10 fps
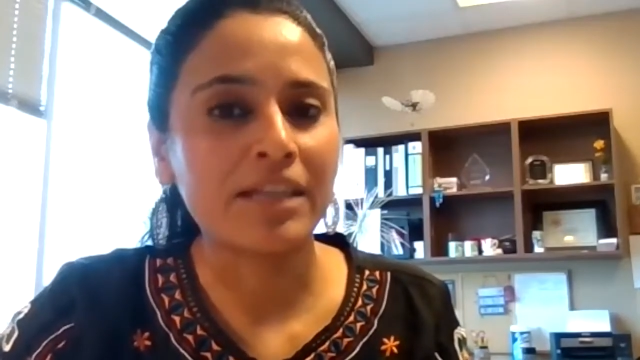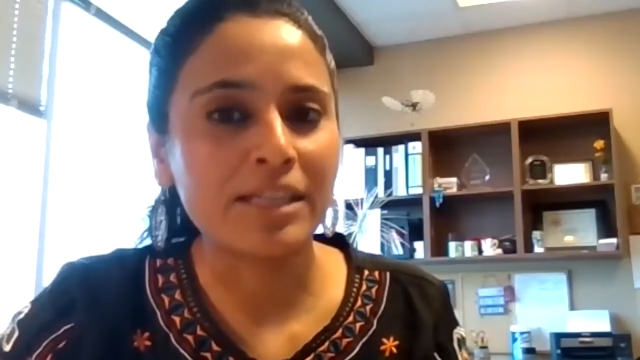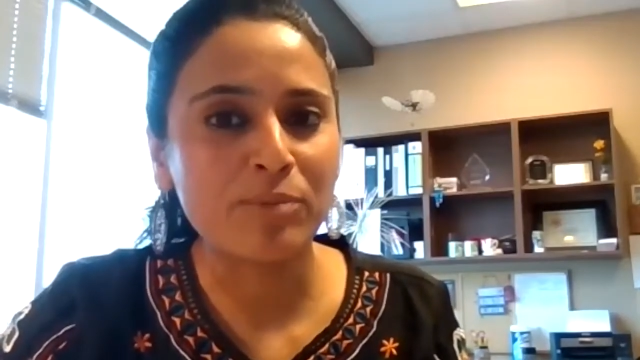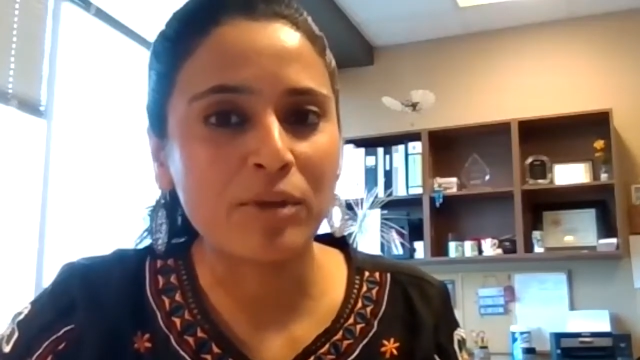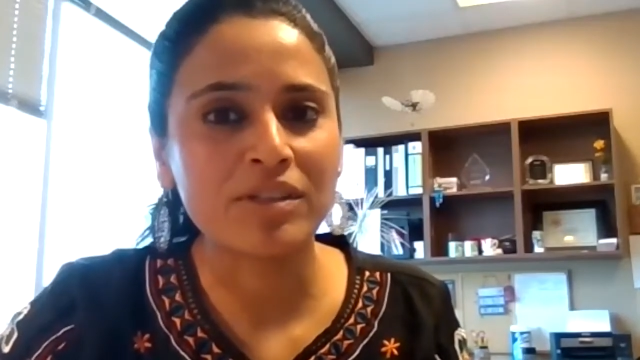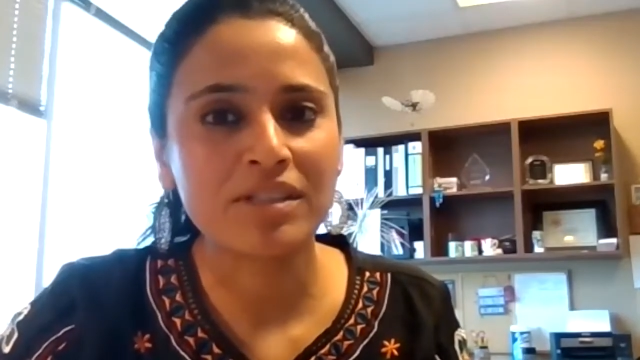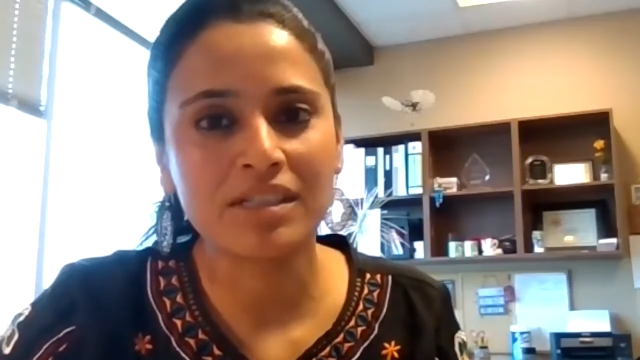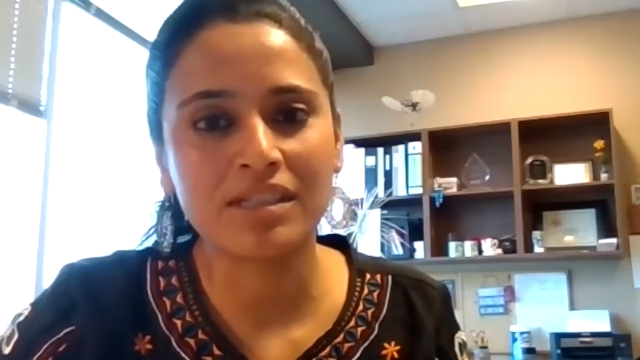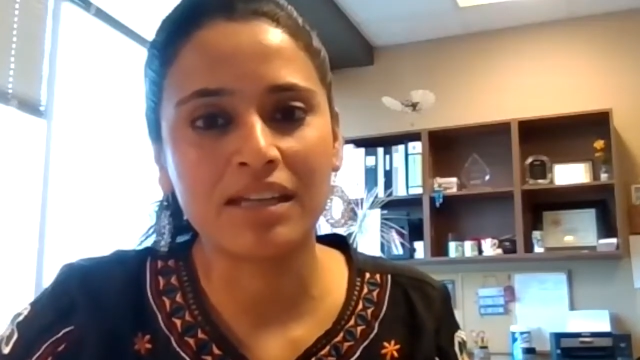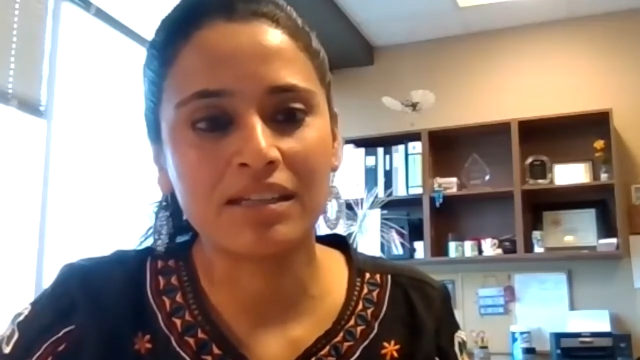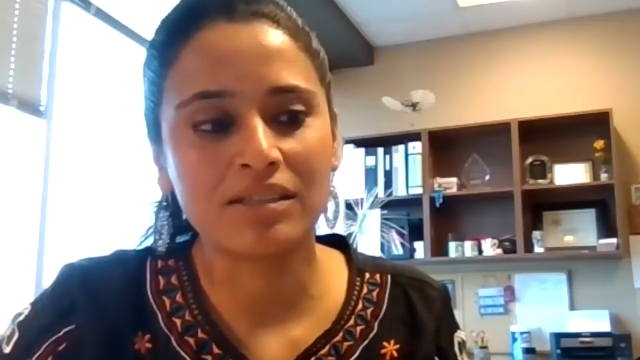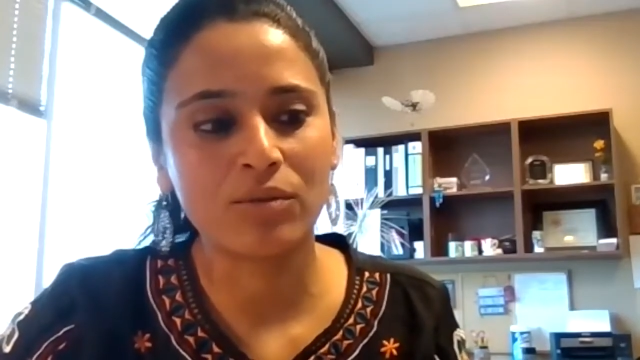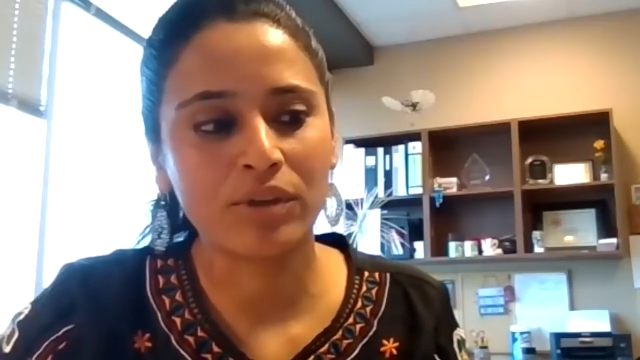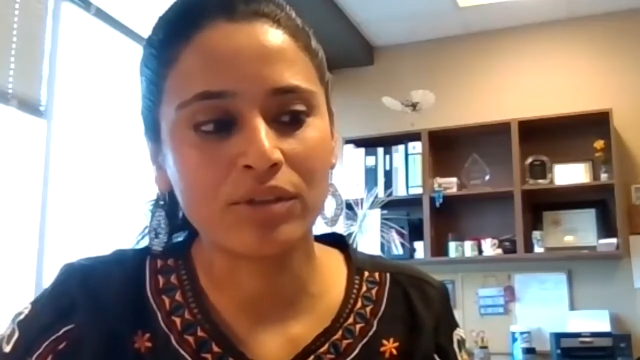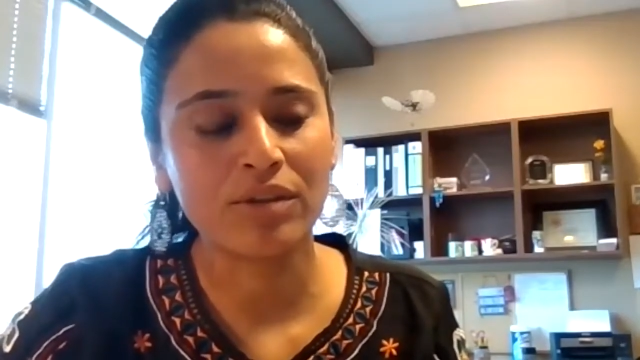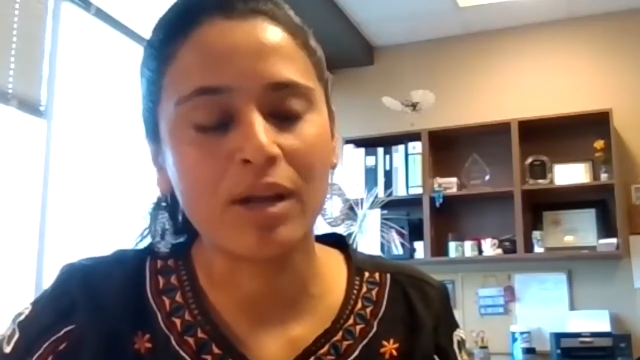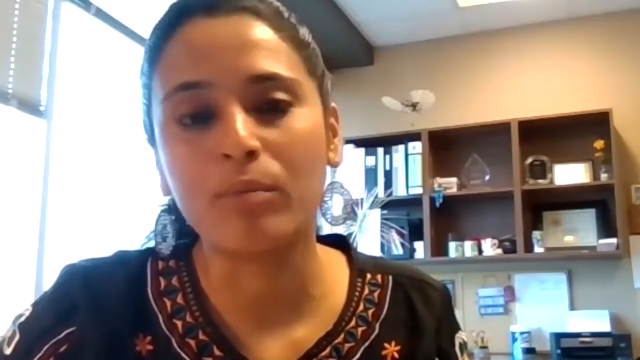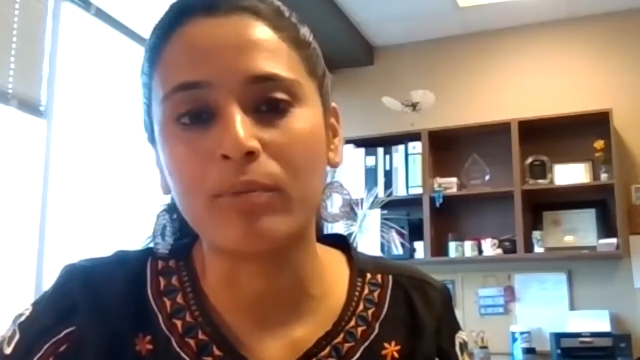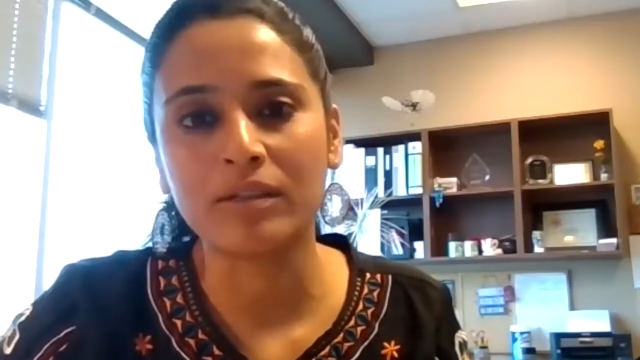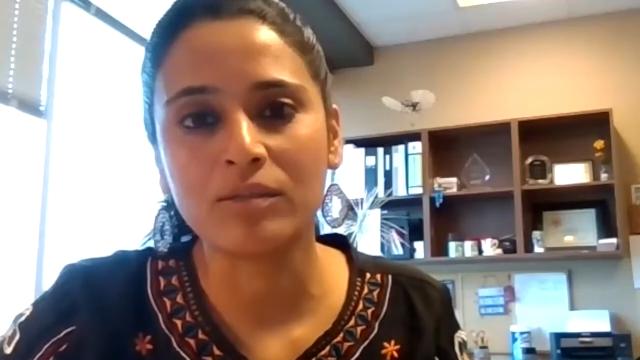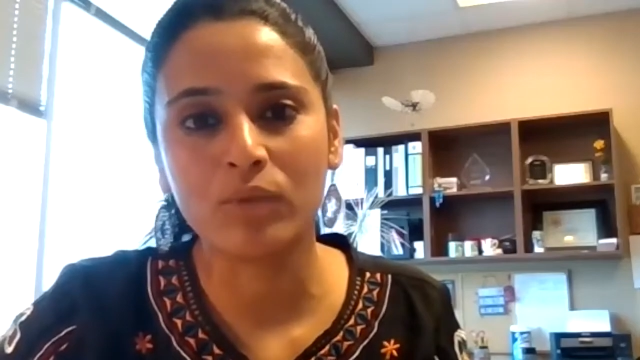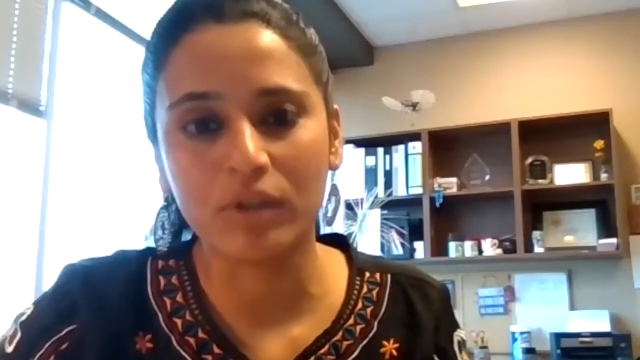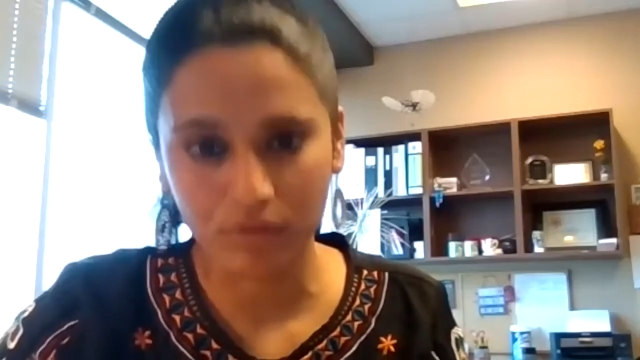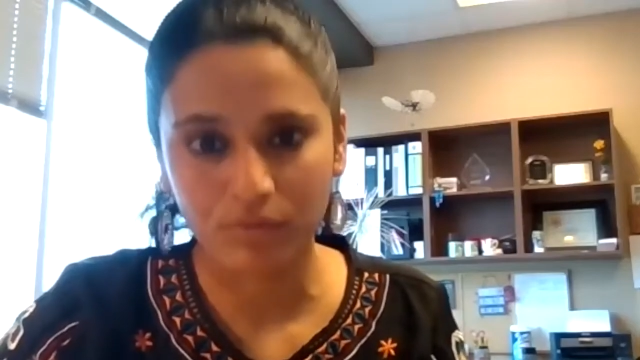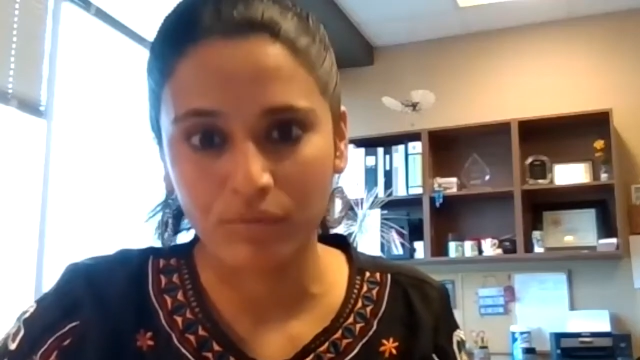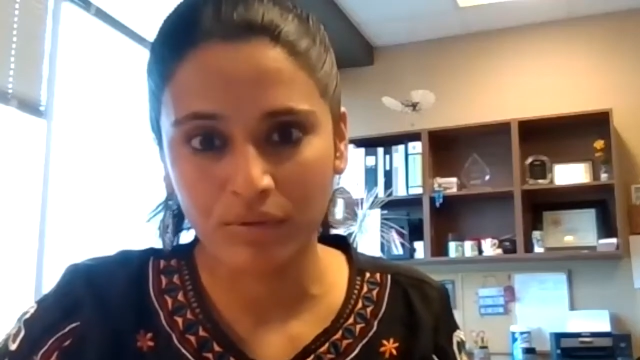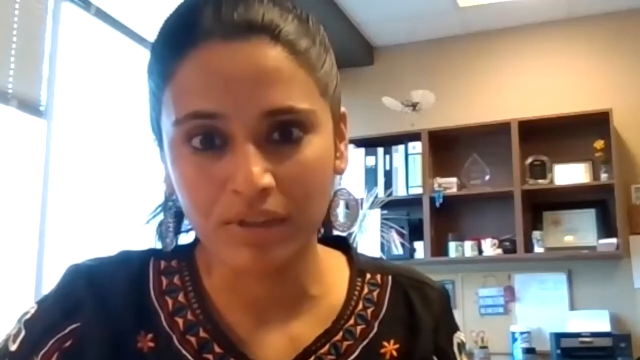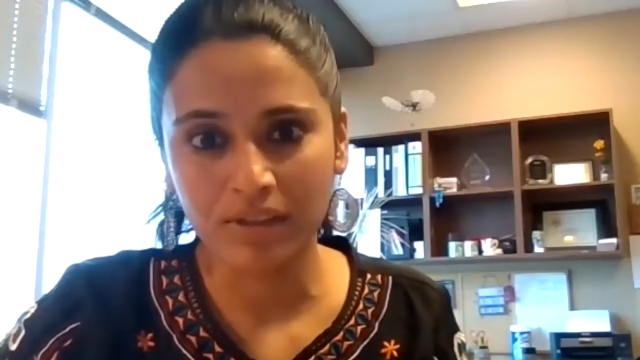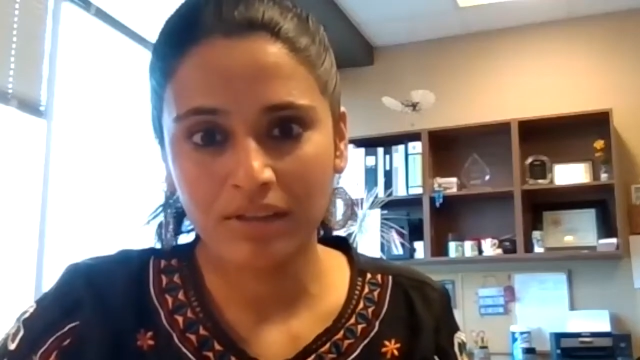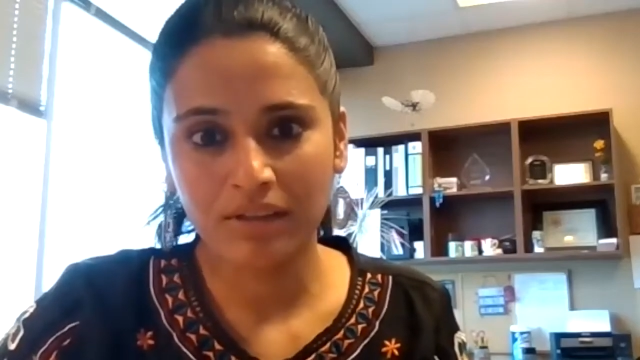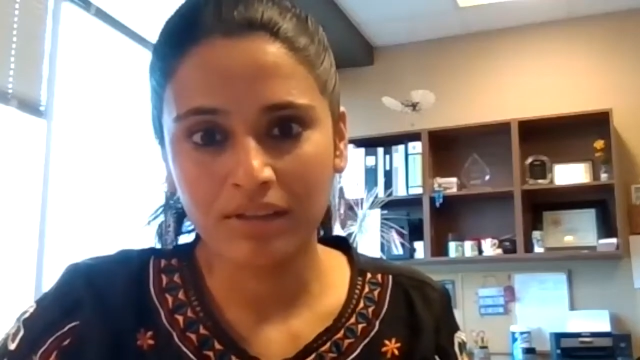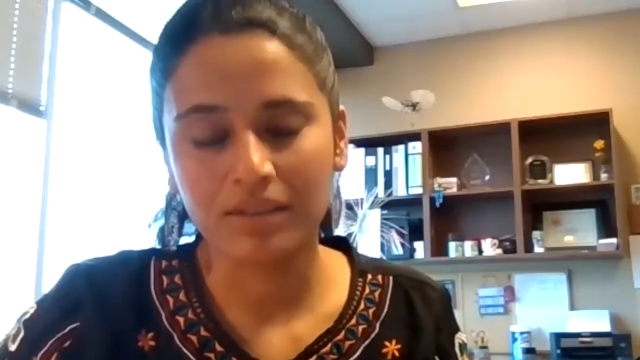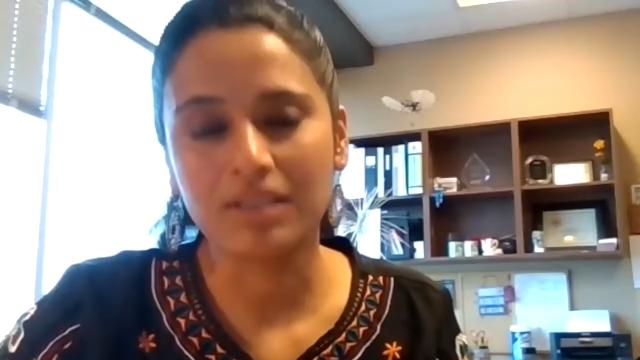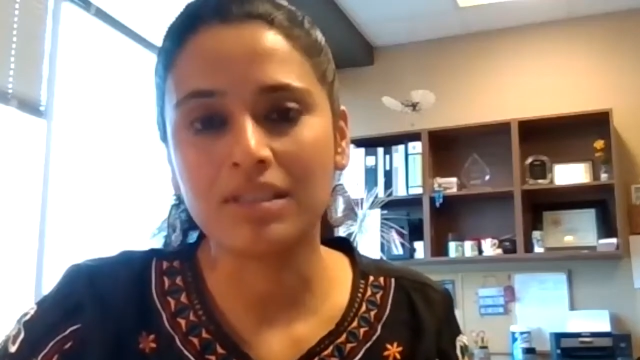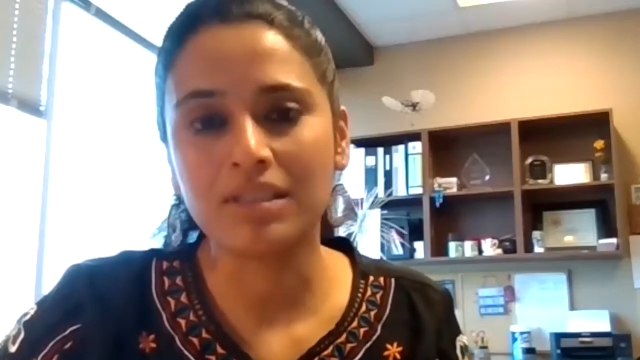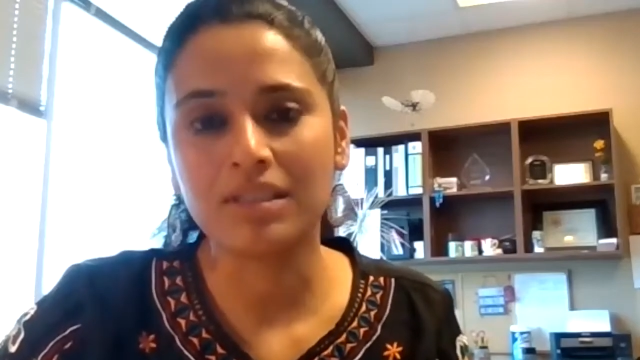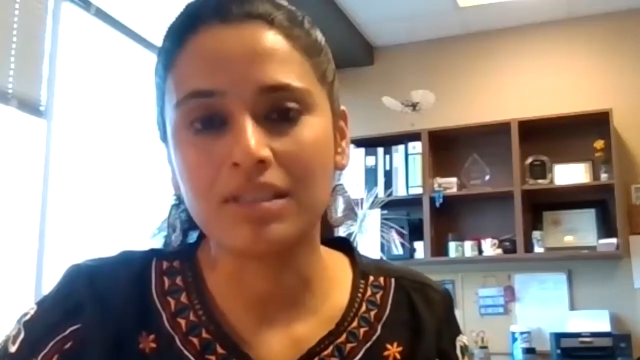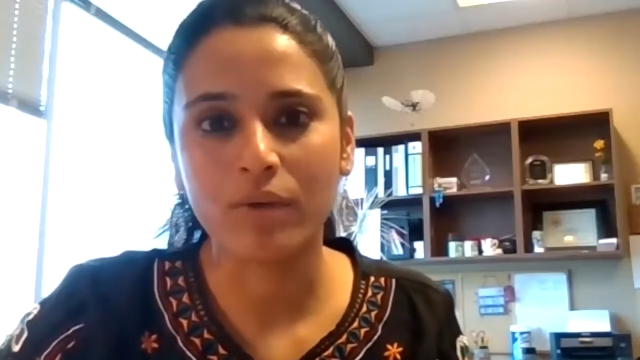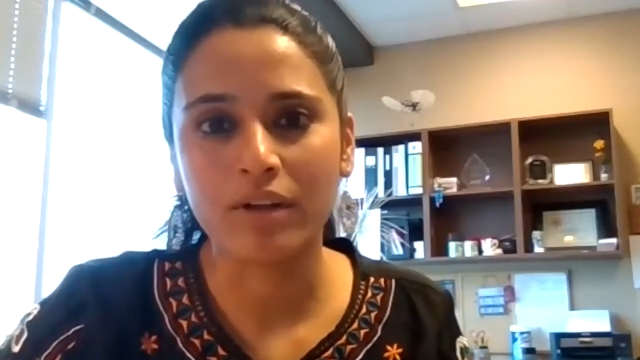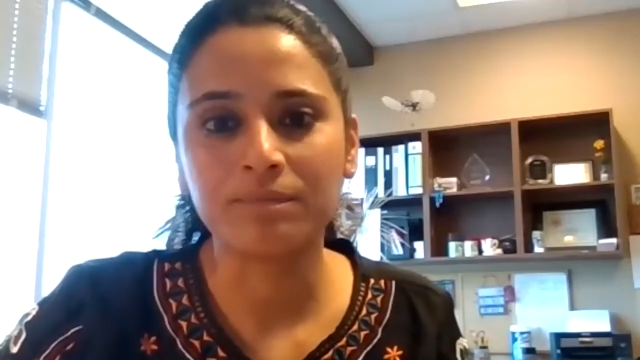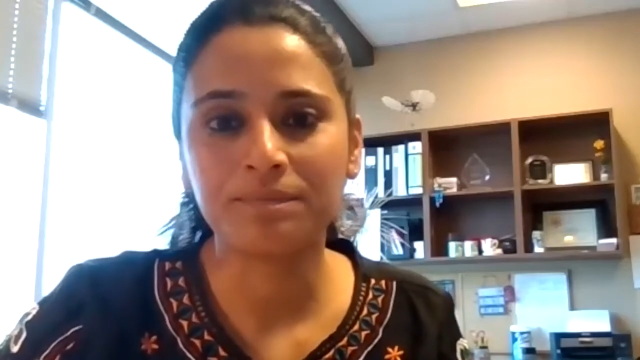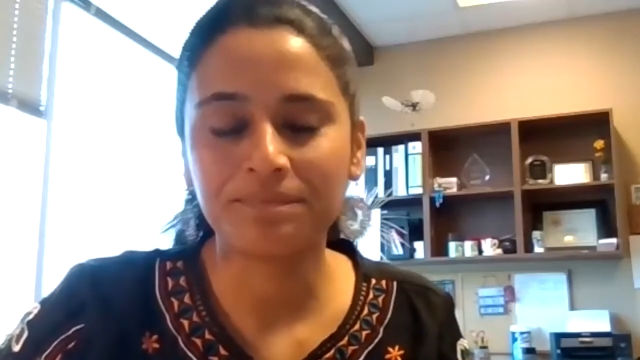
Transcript: experiences that is going to help us work through this time as well.